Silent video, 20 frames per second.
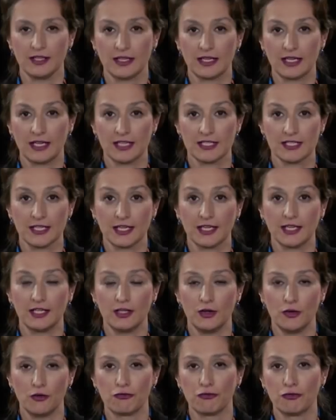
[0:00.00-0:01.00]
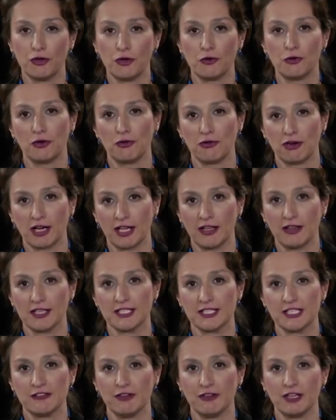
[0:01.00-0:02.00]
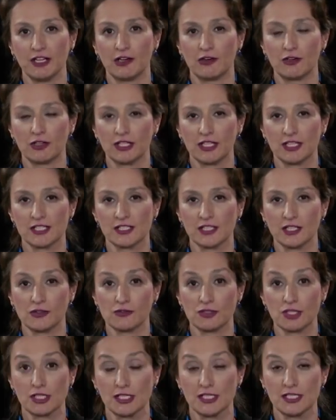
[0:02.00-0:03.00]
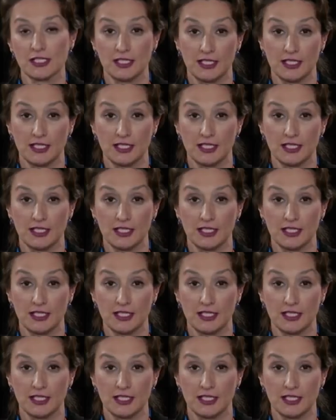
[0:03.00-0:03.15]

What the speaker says: classical low flow, low gradient severe aortic stenosis,